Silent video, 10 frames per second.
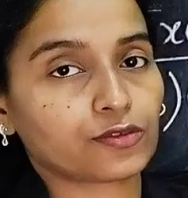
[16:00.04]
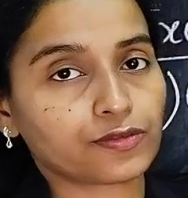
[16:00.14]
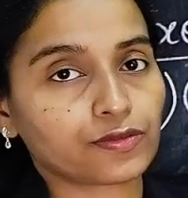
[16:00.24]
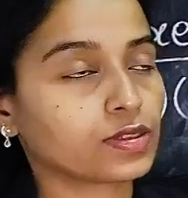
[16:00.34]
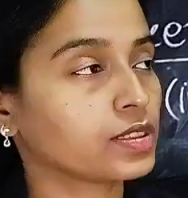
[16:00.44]

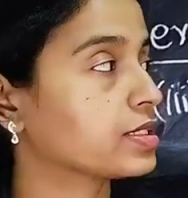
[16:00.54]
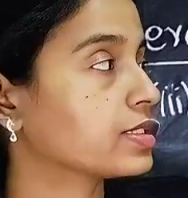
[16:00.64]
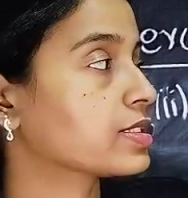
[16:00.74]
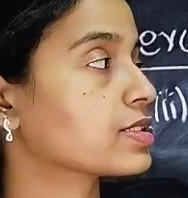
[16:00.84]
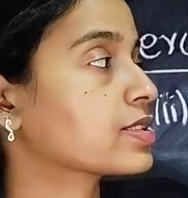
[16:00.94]
of
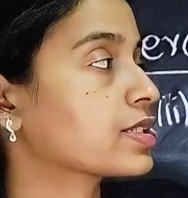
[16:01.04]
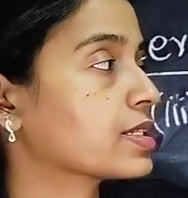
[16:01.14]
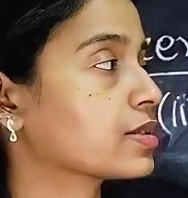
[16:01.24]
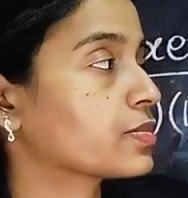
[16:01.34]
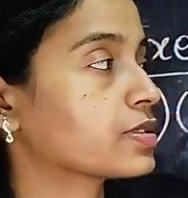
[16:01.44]
these
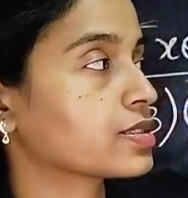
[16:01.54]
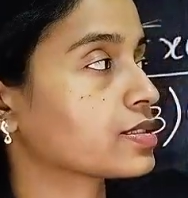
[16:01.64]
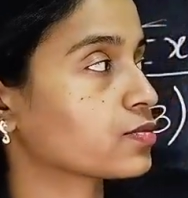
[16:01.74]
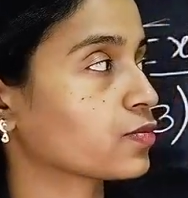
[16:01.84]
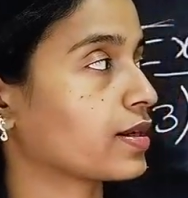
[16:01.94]
3 numbers
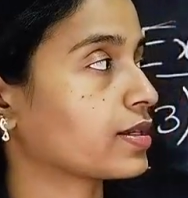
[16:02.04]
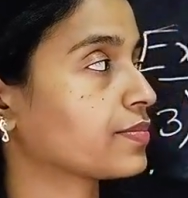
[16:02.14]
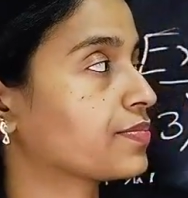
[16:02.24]
is 1.